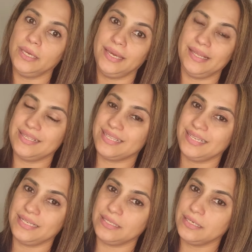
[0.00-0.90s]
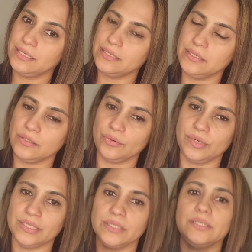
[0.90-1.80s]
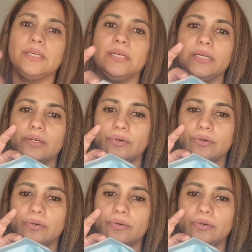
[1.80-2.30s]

and sanitize it throughout the day,